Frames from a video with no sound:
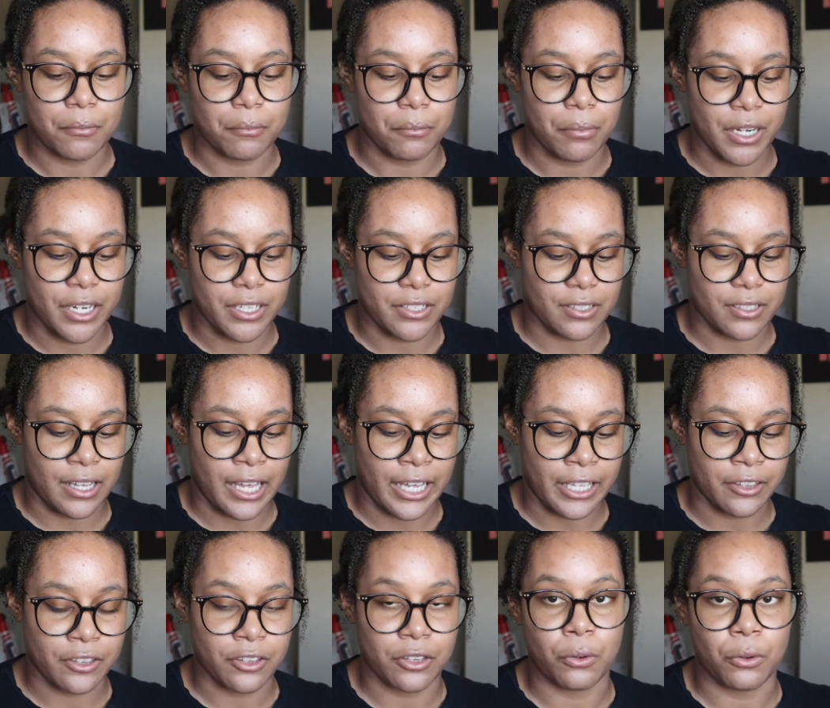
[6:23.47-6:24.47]
but it's like
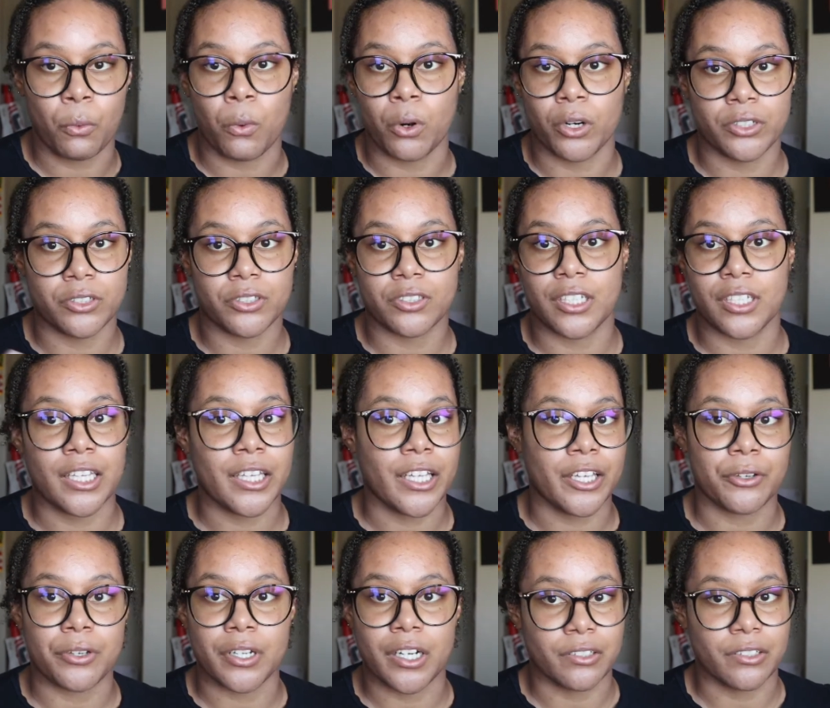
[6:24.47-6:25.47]
the worst thing that
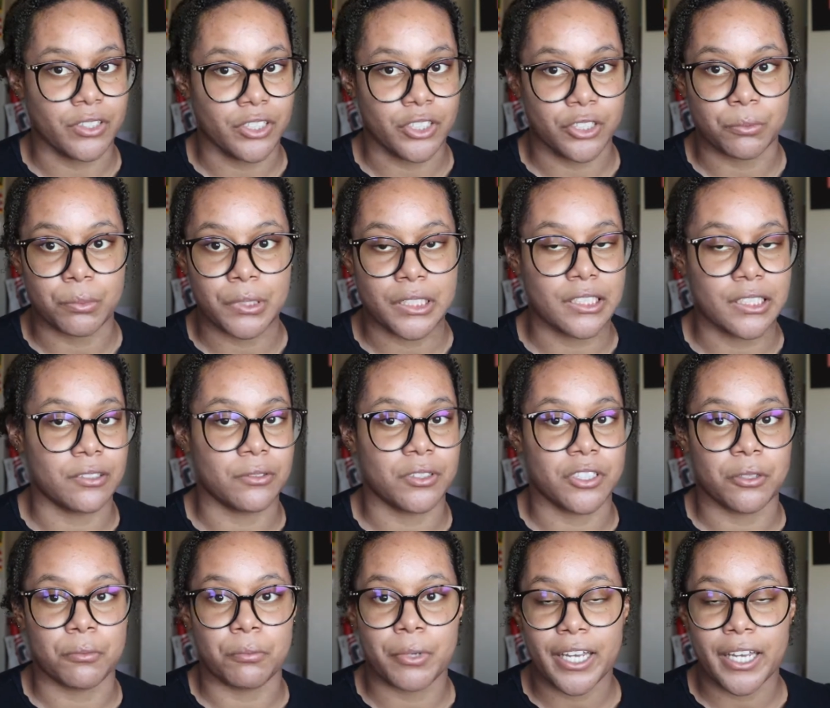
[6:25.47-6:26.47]
you could ever do because when
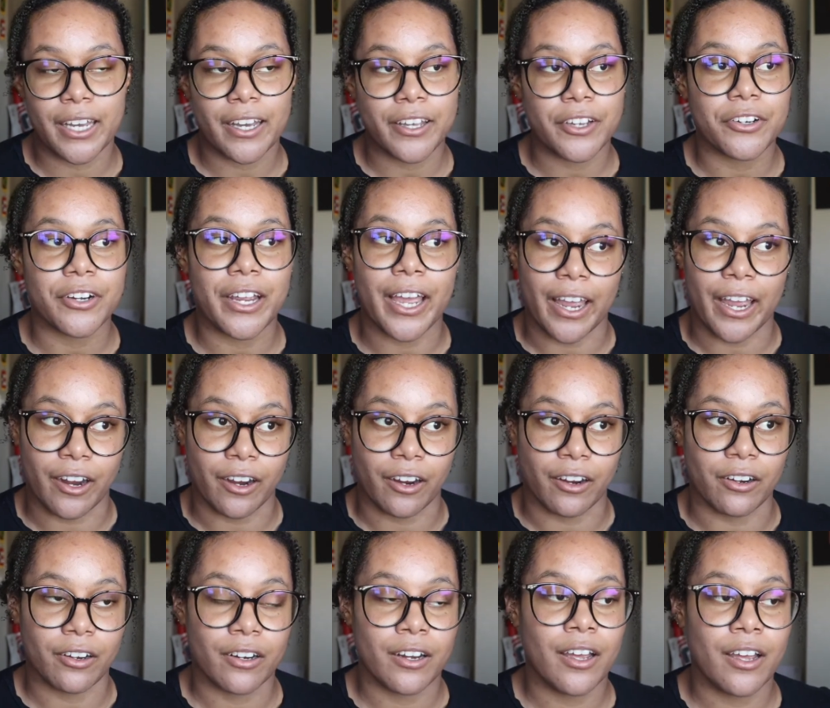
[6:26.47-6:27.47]
you pick at your
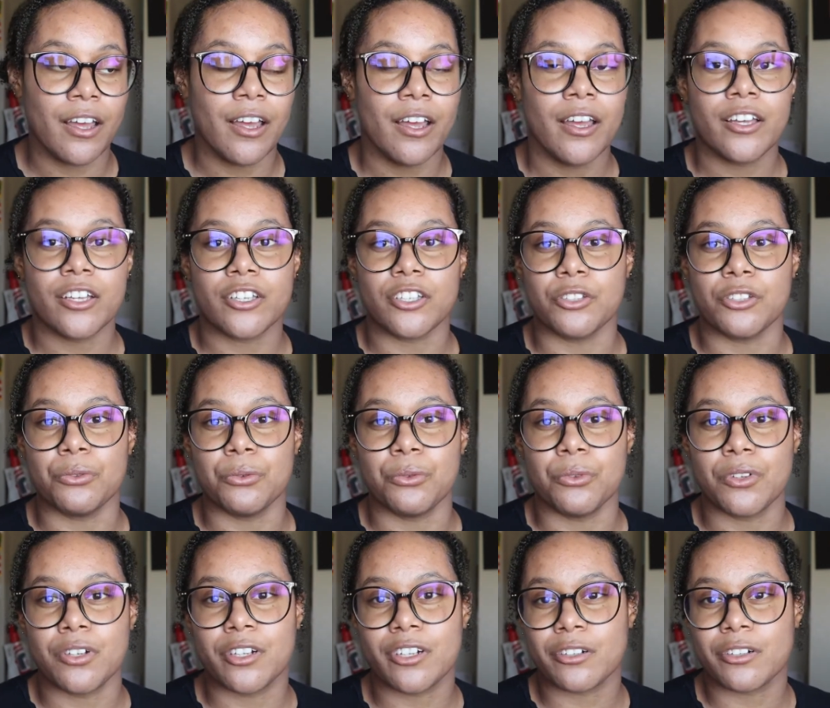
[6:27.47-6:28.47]
hair, you
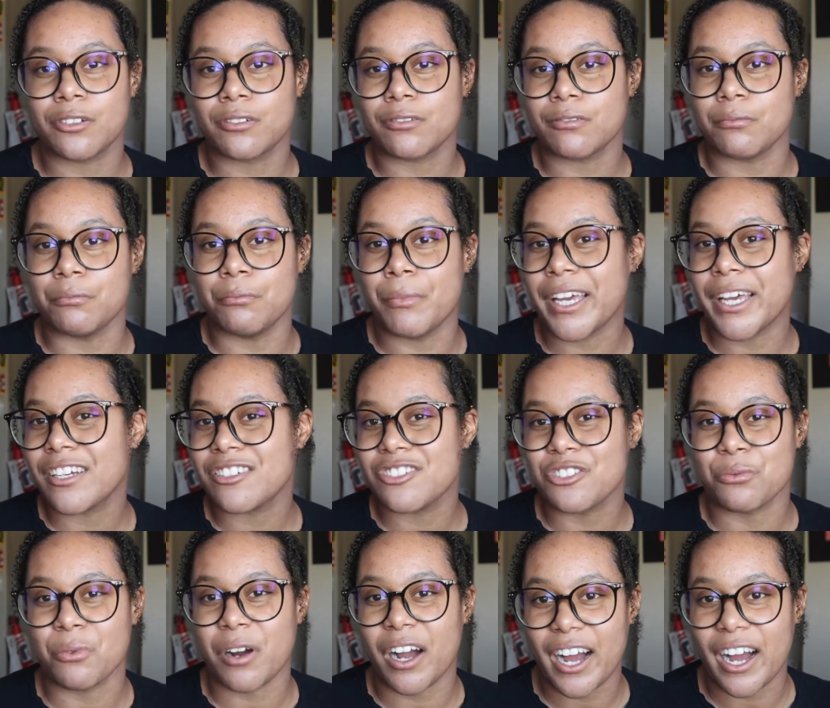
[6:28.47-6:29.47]
make it
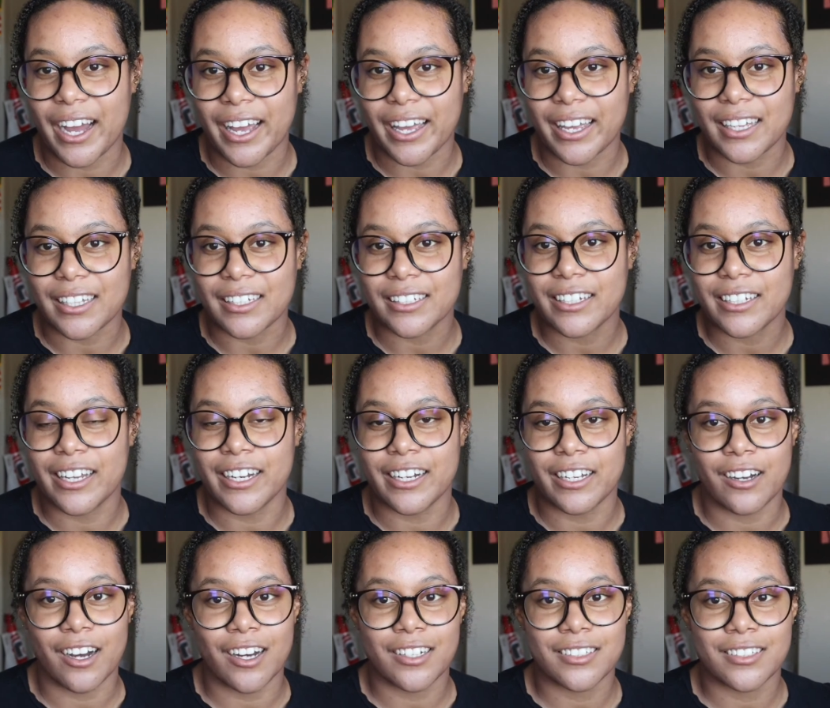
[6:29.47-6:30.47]
dry and
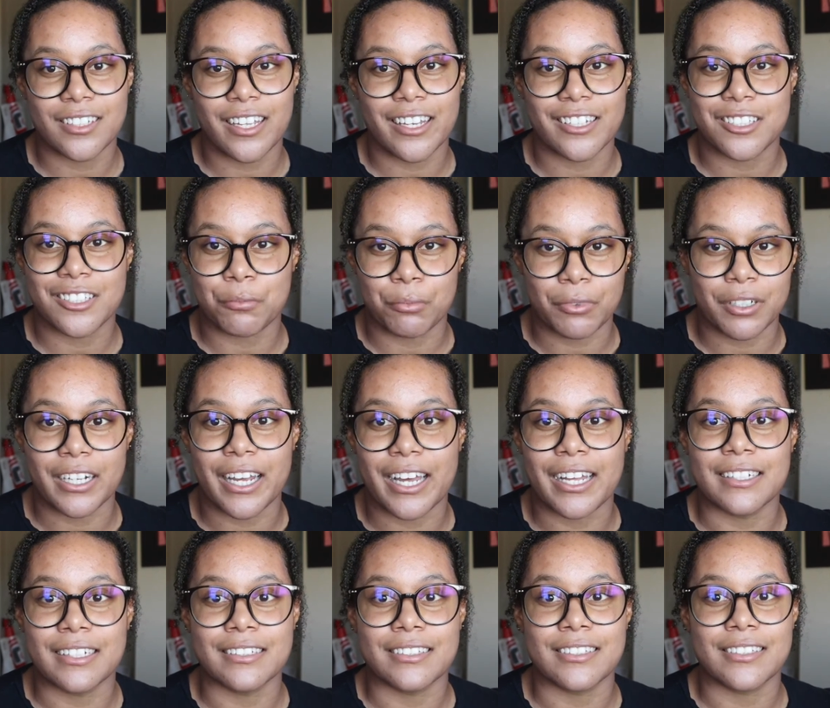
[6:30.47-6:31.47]
it causes like split
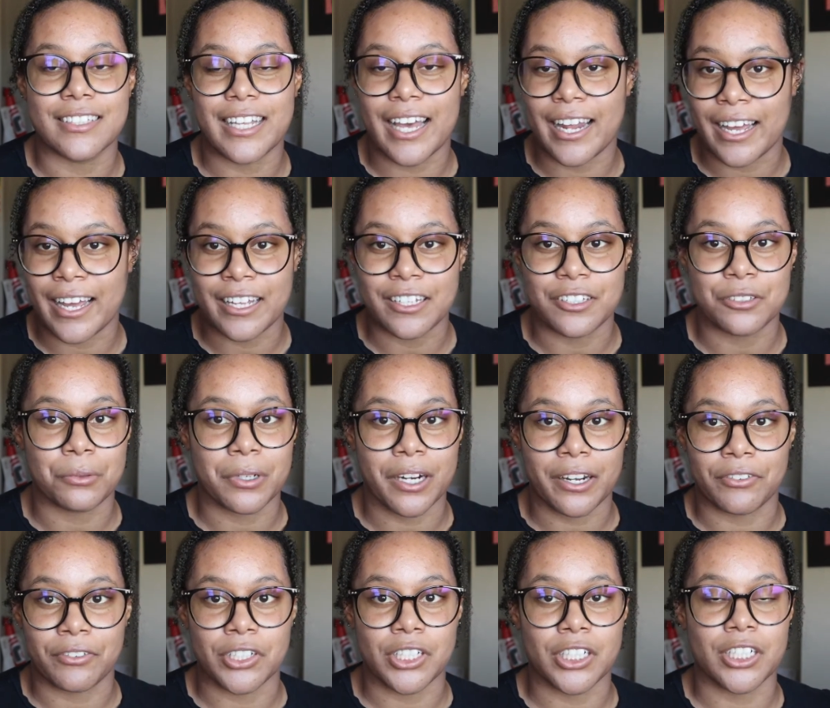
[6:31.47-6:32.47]
ends, dead ends,
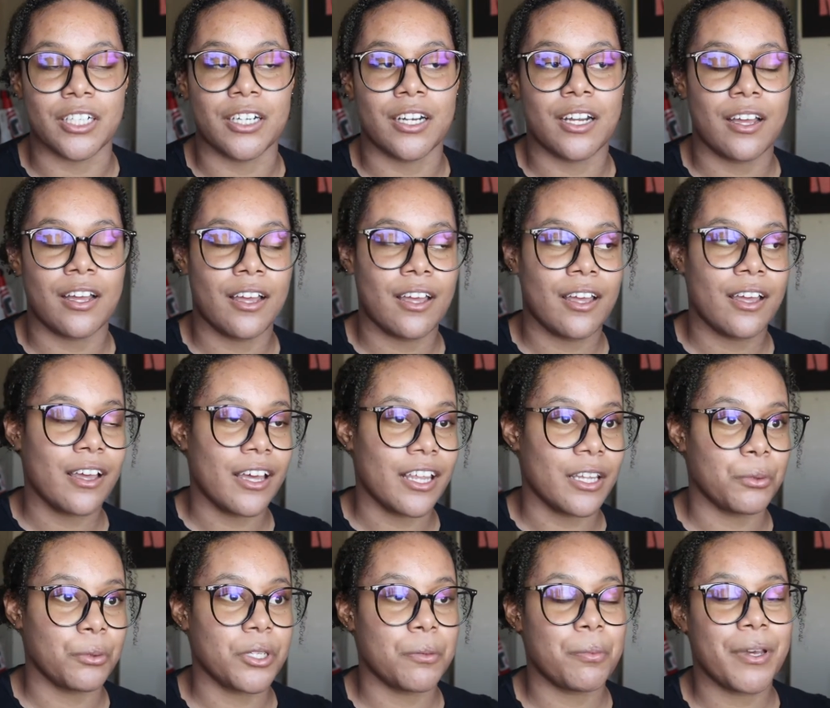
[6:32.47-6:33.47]
whatever. And
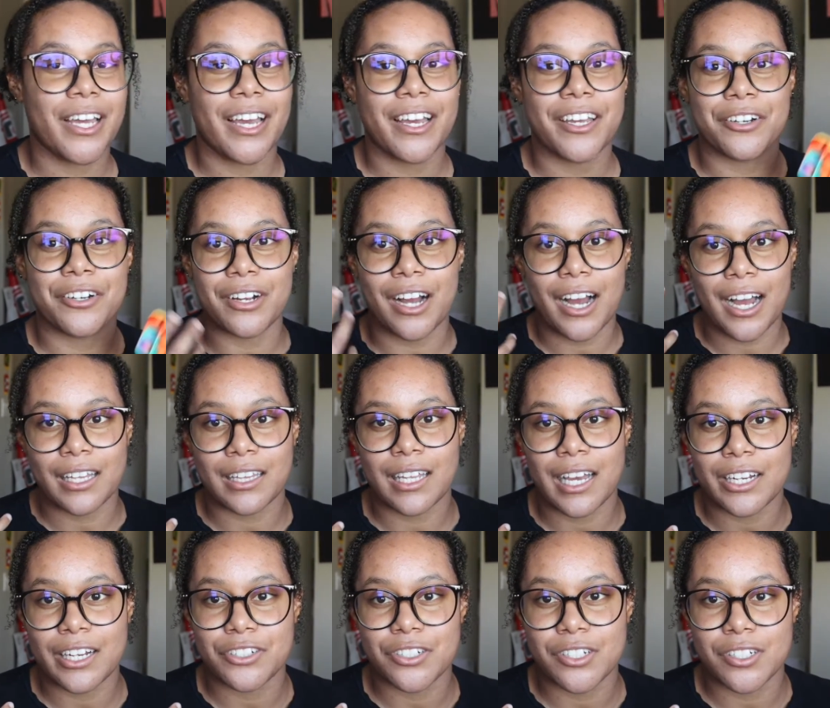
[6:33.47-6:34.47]
then when you pick at your
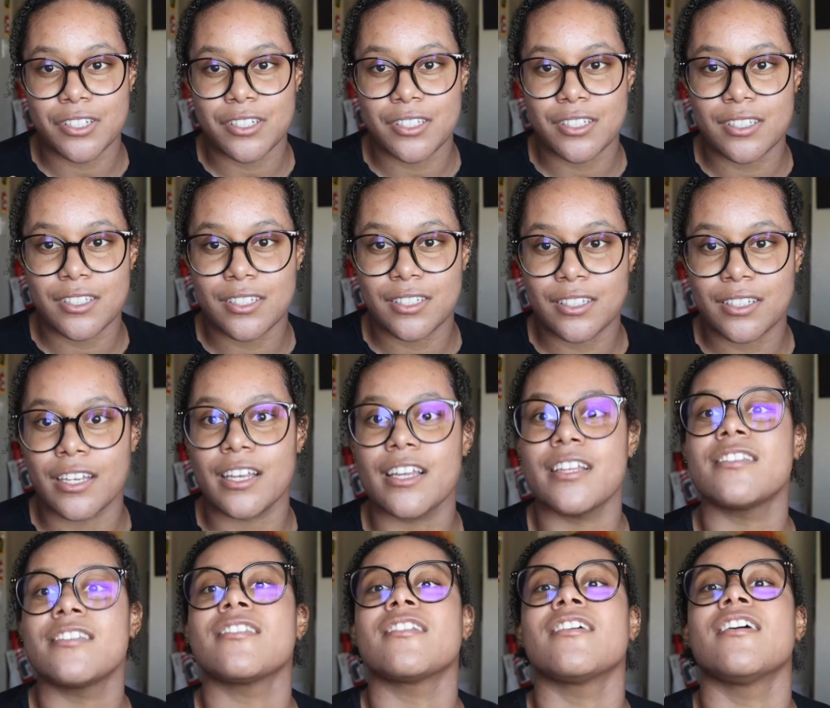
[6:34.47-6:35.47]
eyelashes,
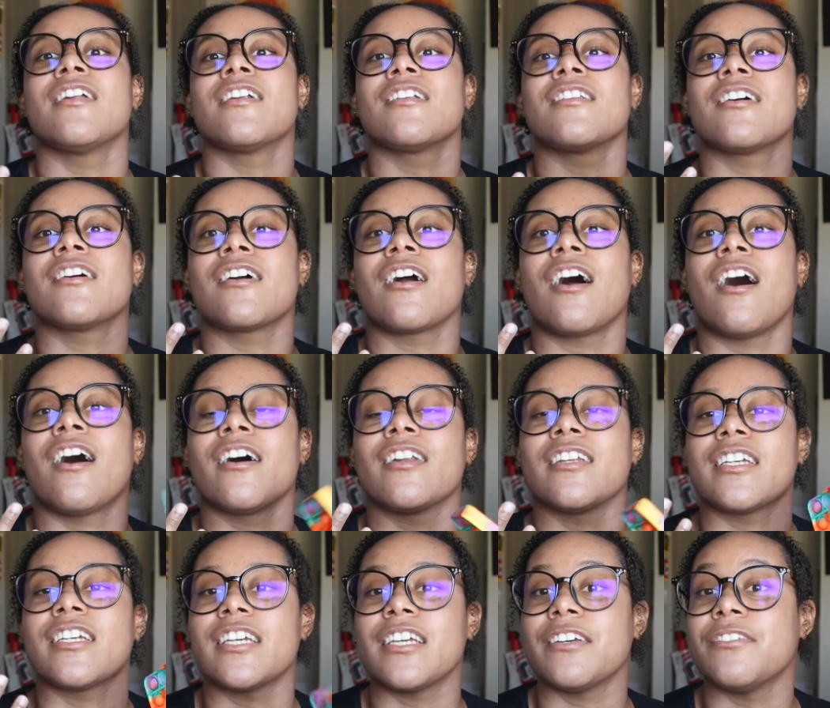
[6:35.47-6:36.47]
it's gonna look
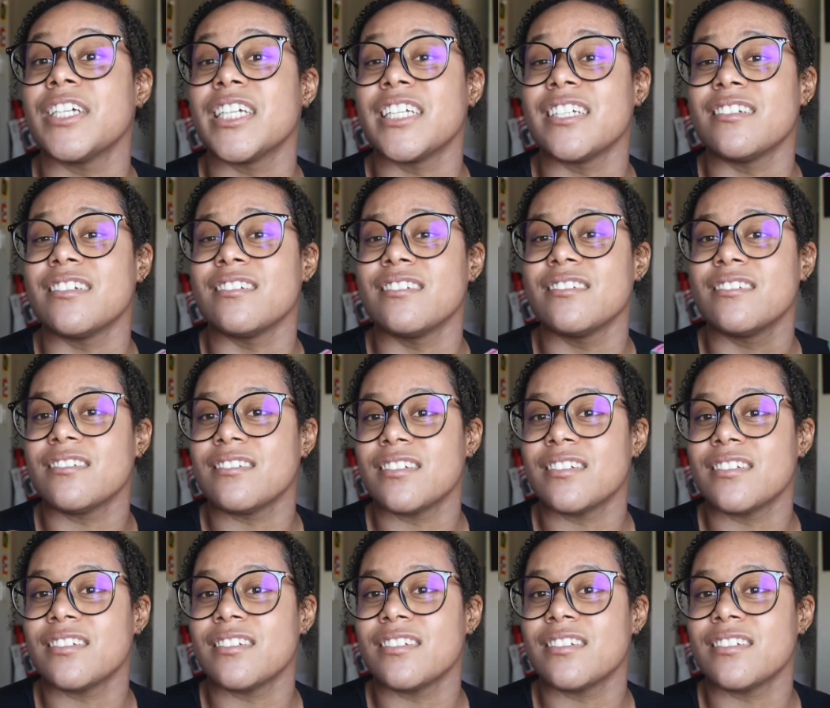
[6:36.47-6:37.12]
uneven.